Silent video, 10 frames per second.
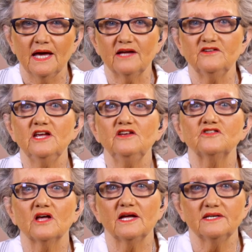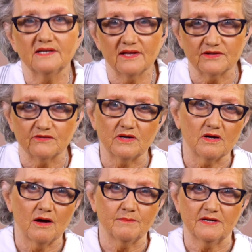And here's another
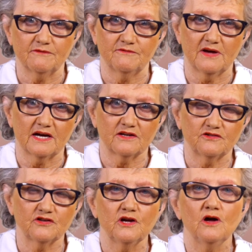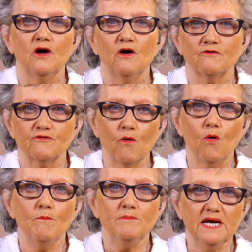alarming fact.
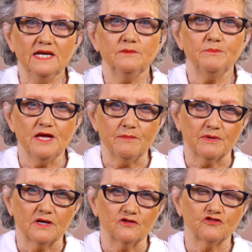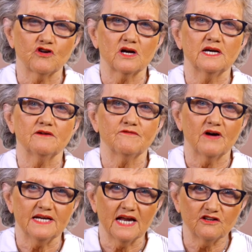4 million people are struggling
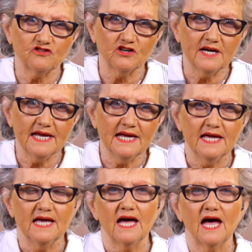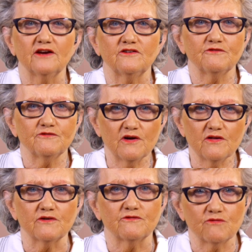financially, and a
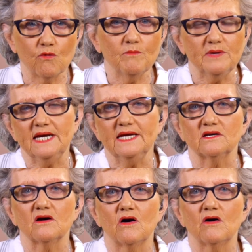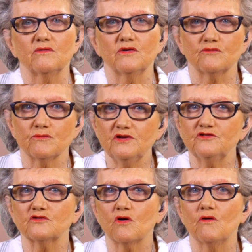further 4 million are at
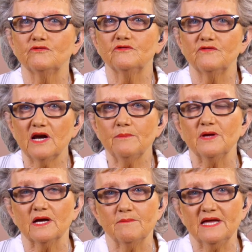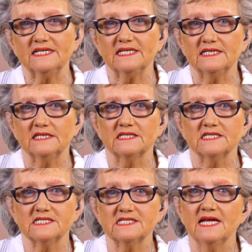risk of developing a mental
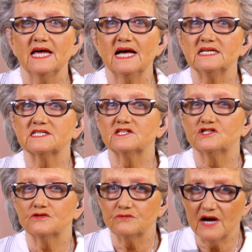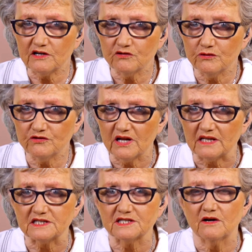illness as a direct
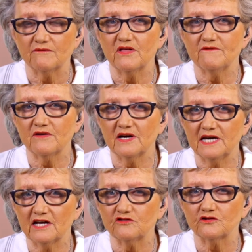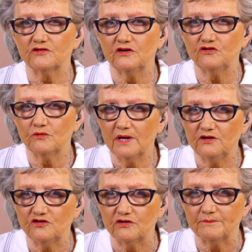result of their financial
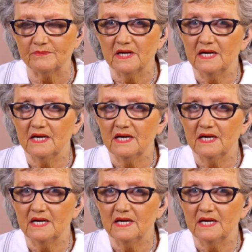situation.